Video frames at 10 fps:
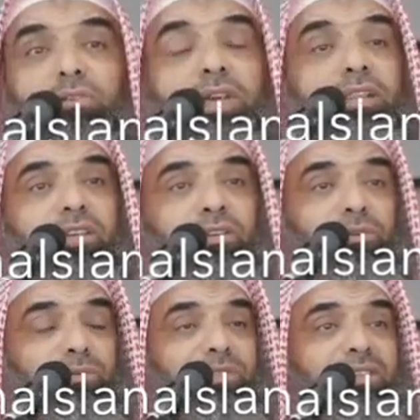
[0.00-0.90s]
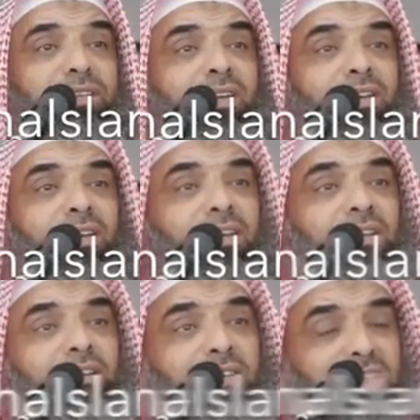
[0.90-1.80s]
you get the news
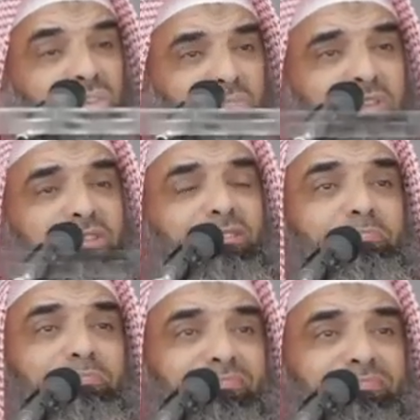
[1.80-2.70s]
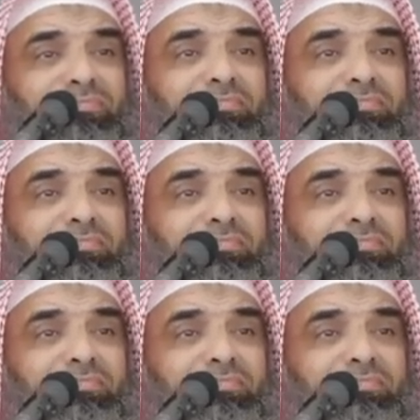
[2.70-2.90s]
that your mother